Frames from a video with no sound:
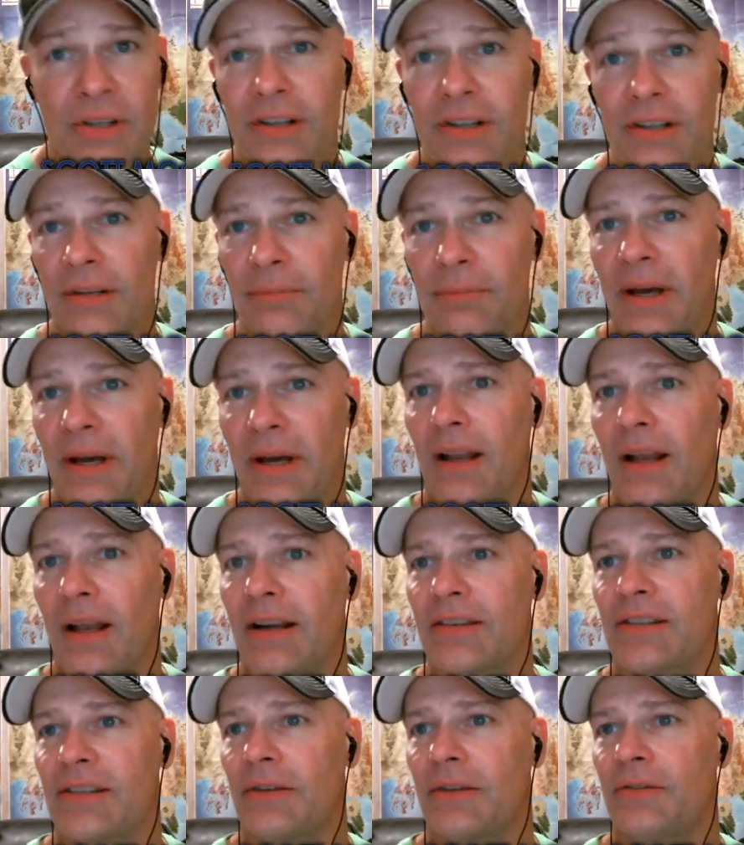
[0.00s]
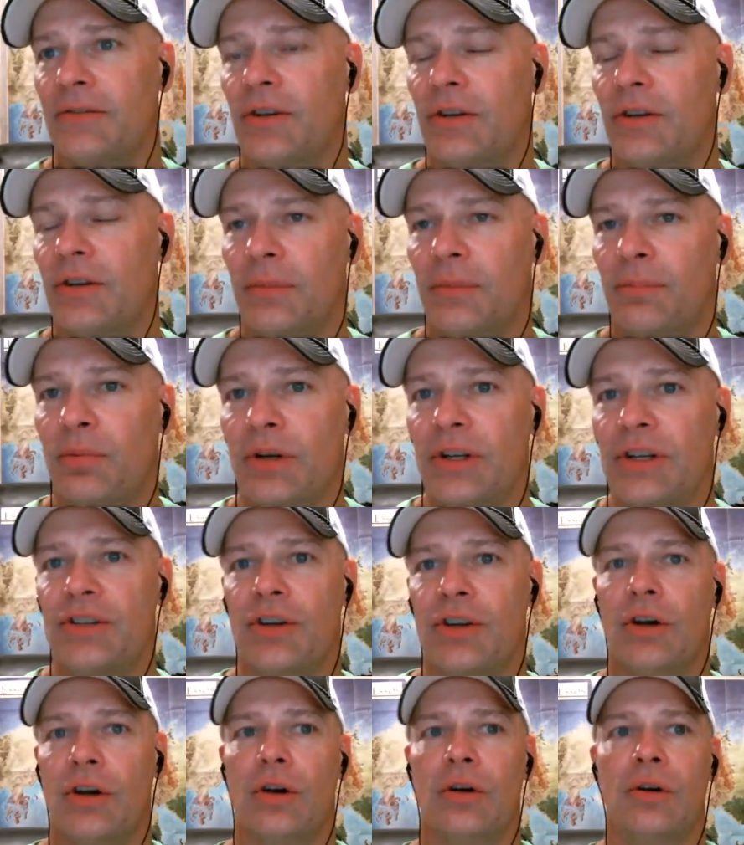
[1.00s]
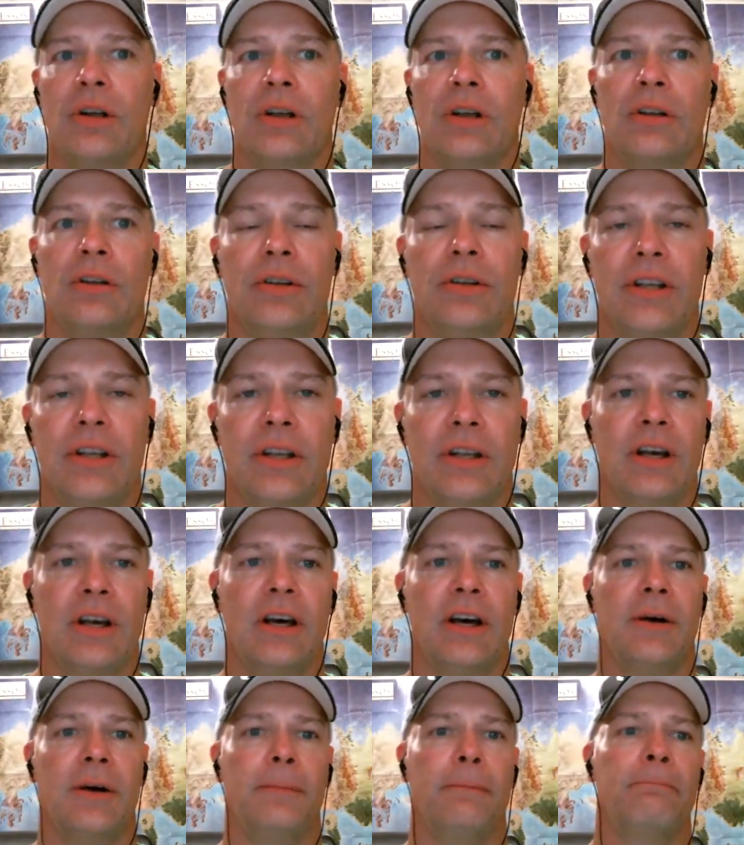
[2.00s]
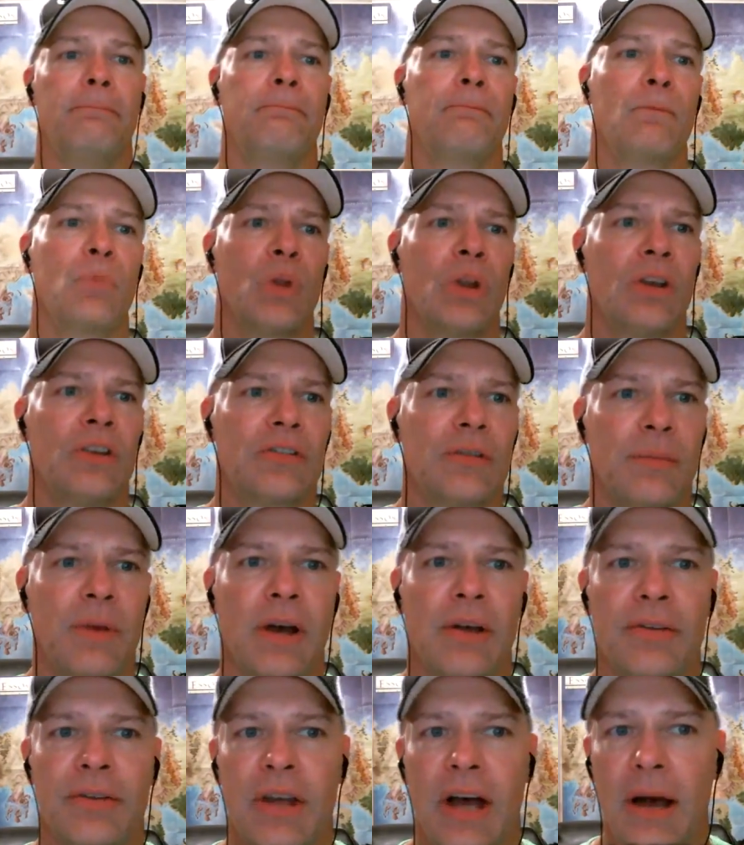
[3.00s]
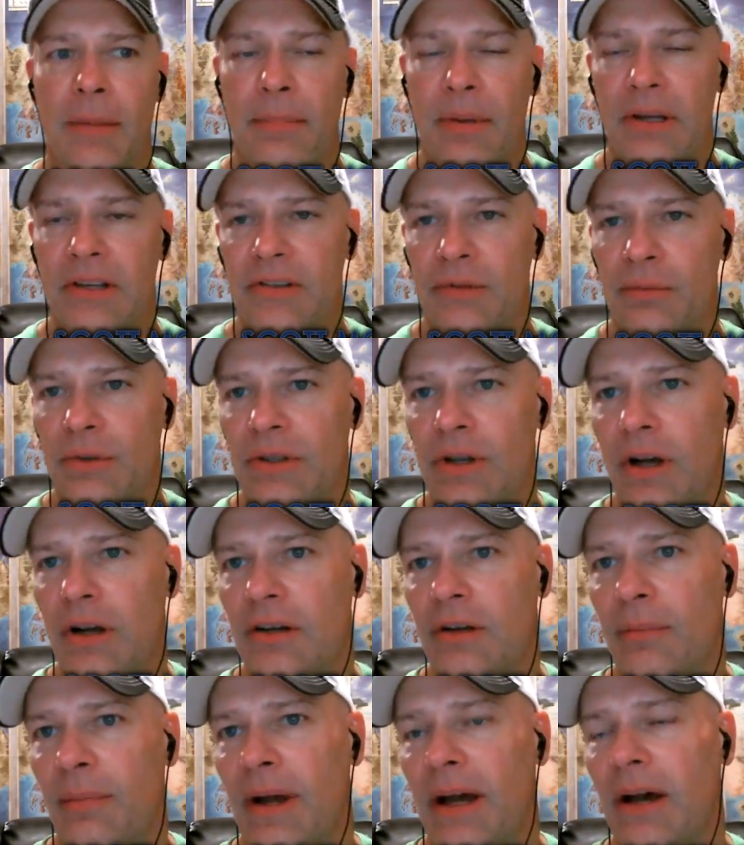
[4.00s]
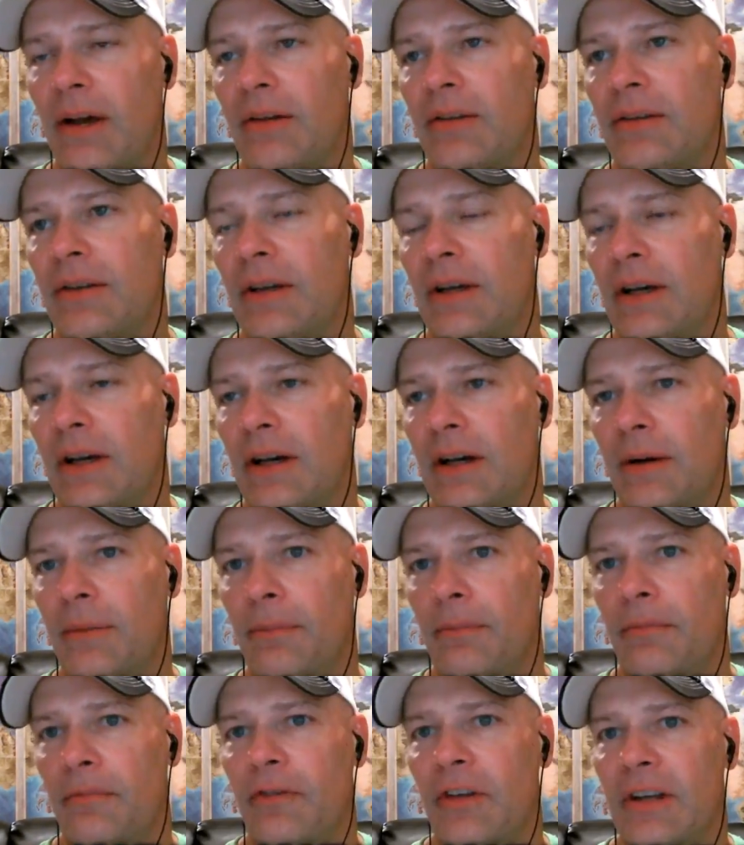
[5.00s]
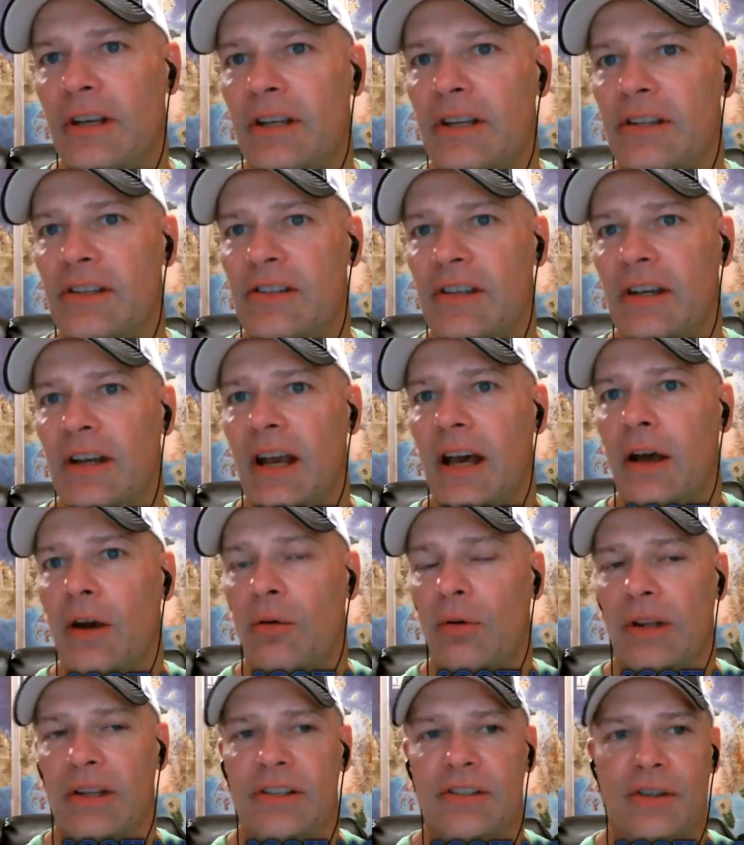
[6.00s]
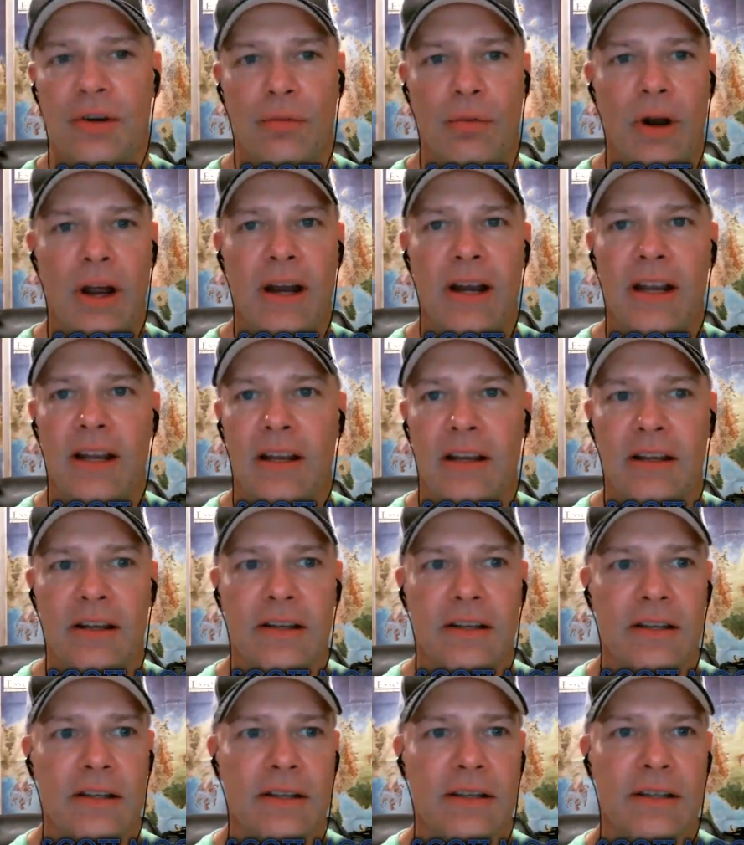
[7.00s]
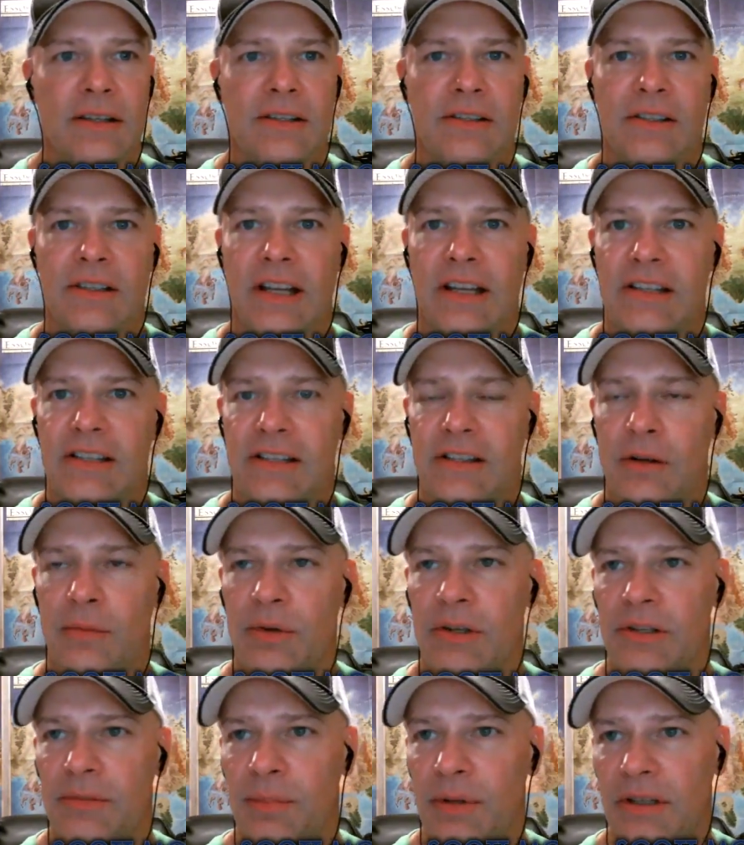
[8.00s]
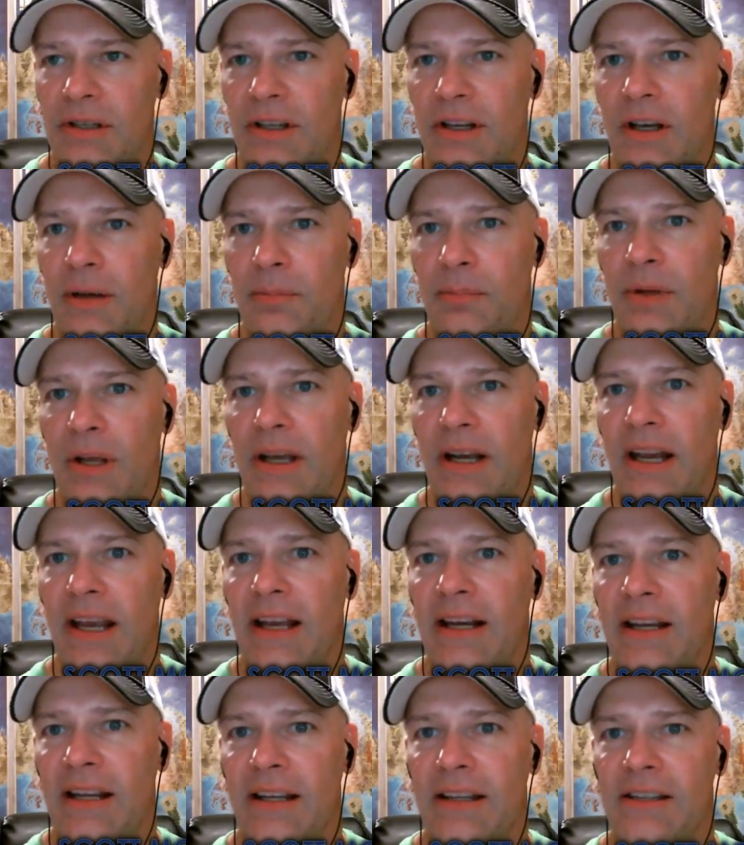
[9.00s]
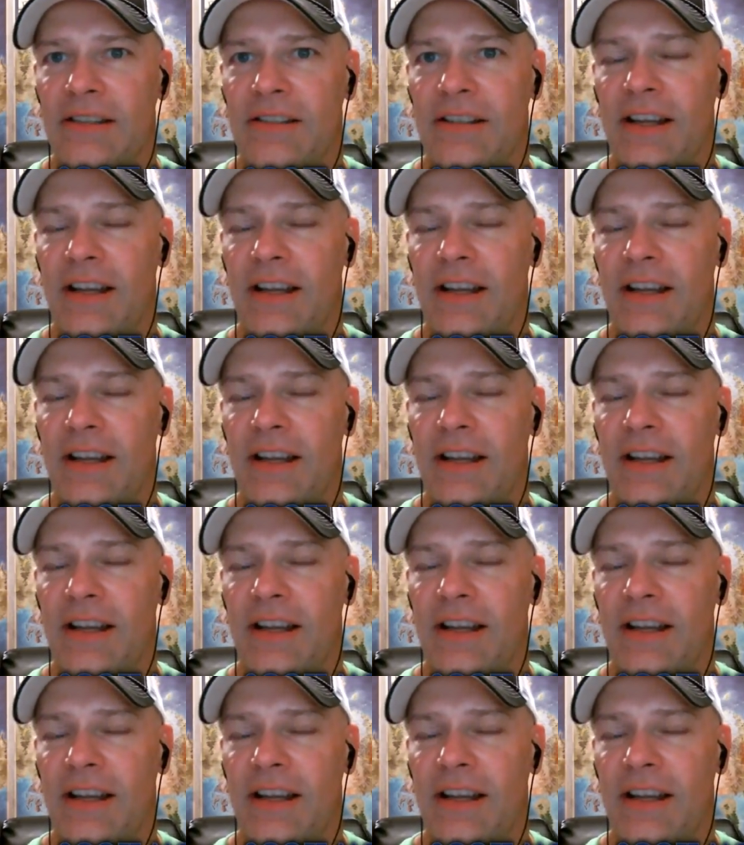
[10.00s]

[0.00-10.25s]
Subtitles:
about a lot of stuff during the pre-show, including some health topics, and we talked about fitness and how it relates to writing. Because in case nobody's picked it up yet, Andy is